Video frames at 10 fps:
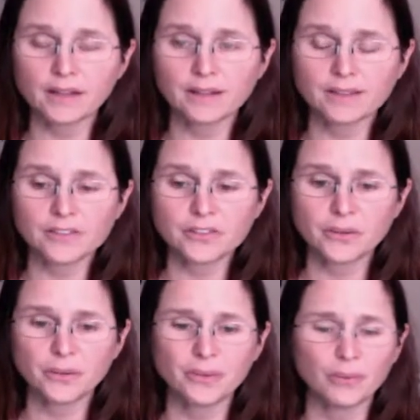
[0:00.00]

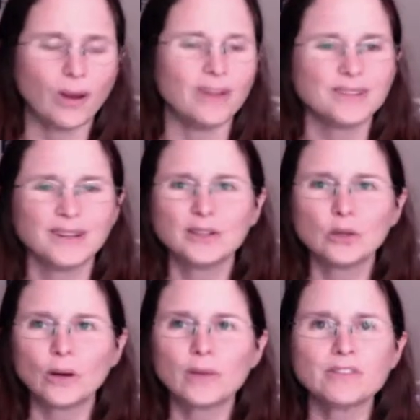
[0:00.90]
to, well,
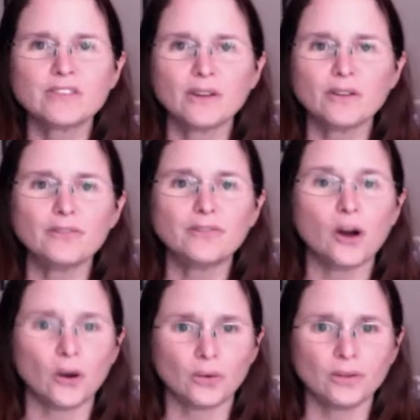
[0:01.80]
Lori was on the
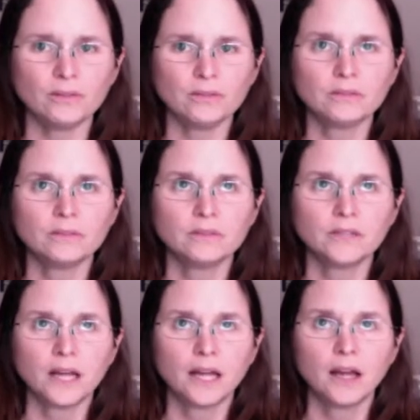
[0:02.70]
phone,
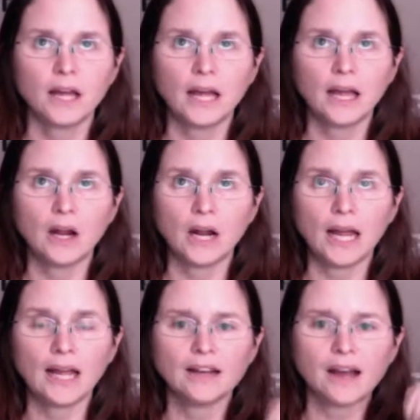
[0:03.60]

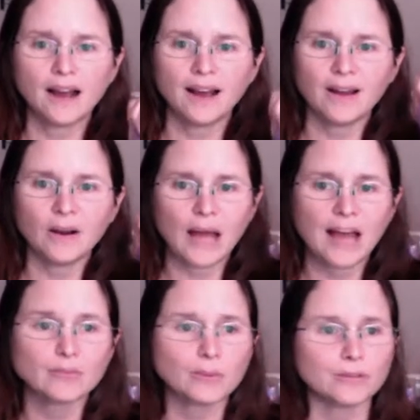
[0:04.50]
and
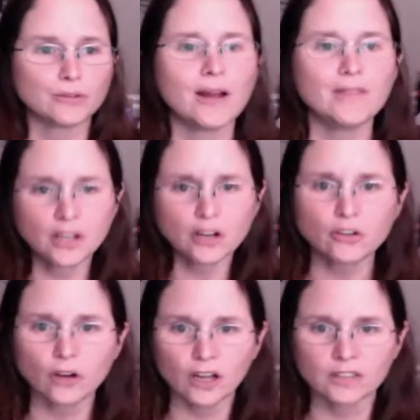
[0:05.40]
as we were driving
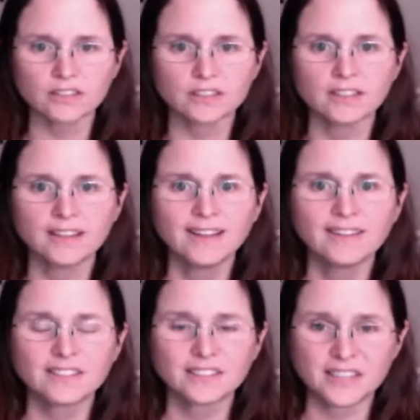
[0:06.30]
across
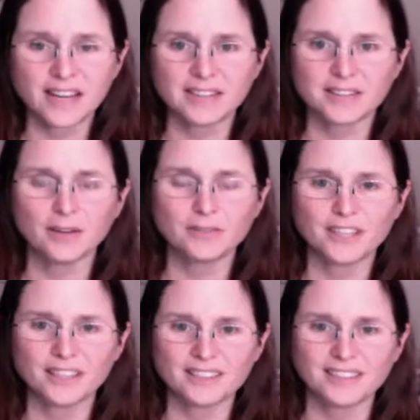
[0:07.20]
the state of
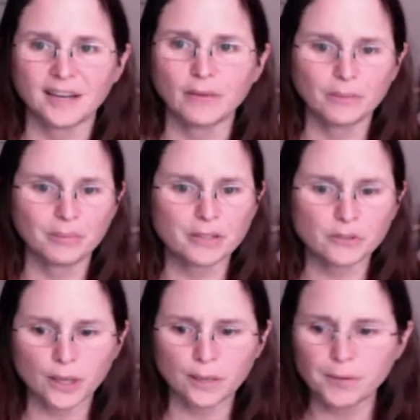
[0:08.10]
Tennessee, I went and picked
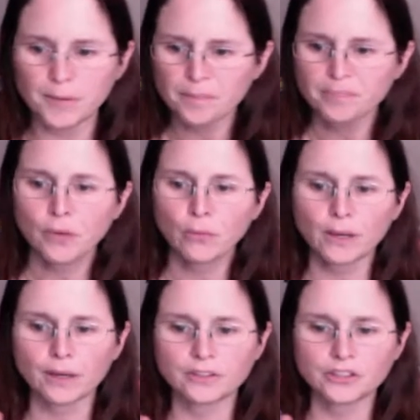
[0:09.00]
her up.
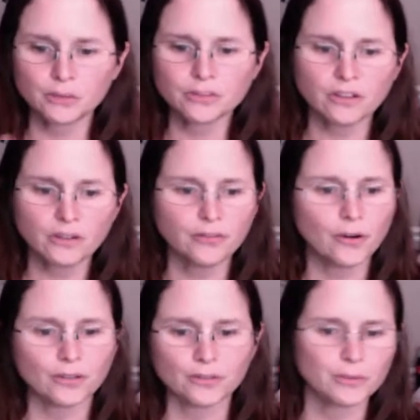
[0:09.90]
She was on the
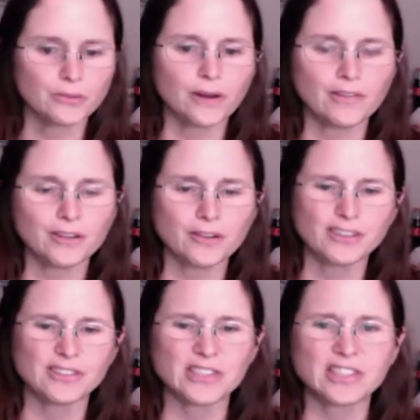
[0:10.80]
phone as we were driving
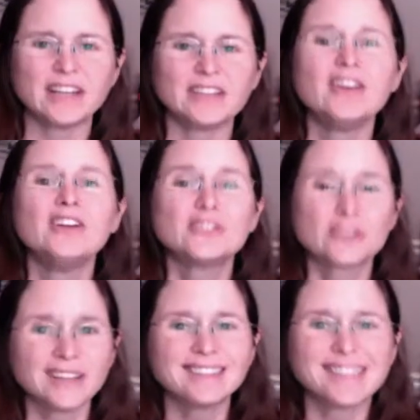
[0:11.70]
across the state,
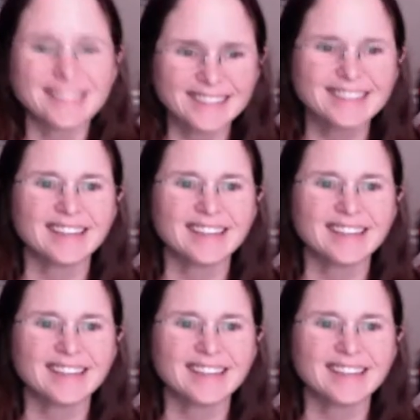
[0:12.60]
trying to get into